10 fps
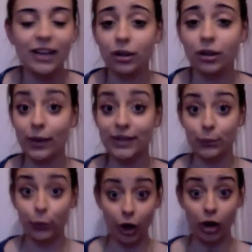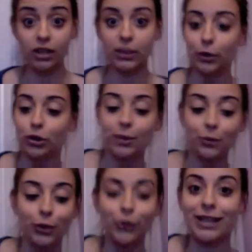I don't like wasting product, especially
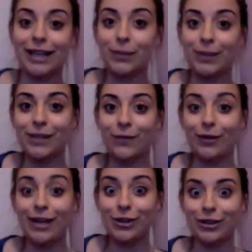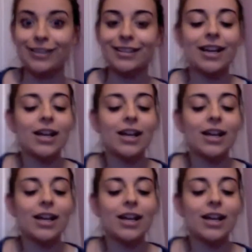when you're using expensive foundations.